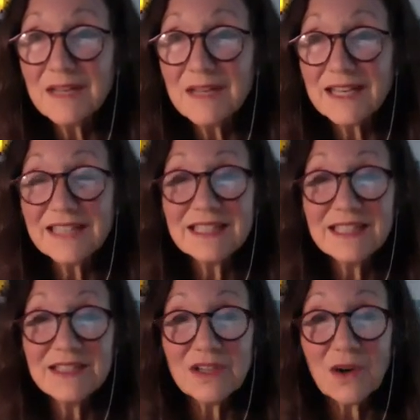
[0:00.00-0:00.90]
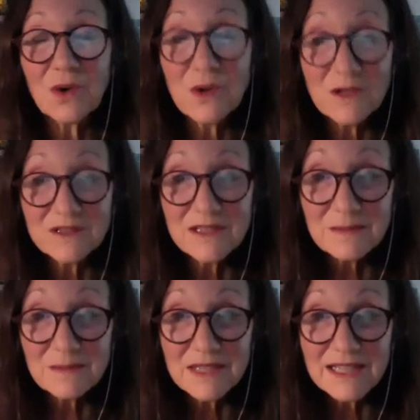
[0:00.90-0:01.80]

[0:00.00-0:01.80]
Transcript: and I tend to hoard them.